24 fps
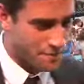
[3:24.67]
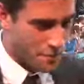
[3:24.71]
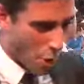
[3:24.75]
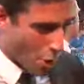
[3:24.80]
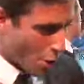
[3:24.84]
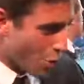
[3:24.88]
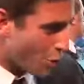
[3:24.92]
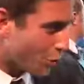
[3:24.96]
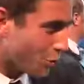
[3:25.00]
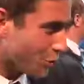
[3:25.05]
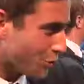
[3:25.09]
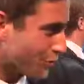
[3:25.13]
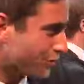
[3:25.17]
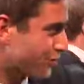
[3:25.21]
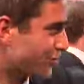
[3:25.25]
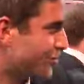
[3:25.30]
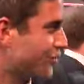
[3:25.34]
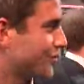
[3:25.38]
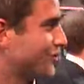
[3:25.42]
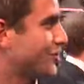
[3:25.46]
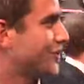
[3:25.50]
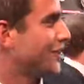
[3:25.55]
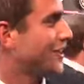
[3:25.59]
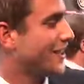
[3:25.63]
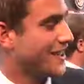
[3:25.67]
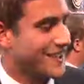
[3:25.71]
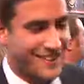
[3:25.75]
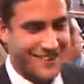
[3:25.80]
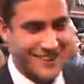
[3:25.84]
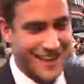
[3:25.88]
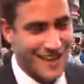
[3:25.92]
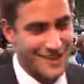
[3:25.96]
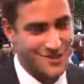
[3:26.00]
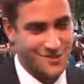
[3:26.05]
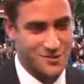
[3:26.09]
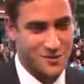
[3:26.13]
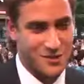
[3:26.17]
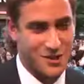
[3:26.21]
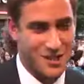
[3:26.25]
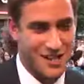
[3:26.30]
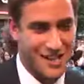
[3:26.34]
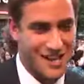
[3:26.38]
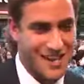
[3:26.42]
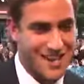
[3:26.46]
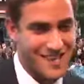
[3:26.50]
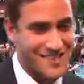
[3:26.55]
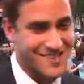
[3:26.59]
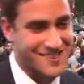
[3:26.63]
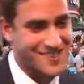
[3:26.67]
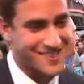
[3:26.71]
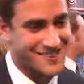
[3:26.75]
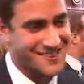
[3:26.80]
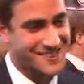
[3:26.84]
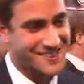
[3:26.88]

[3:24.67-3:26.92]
balls. That's what it is.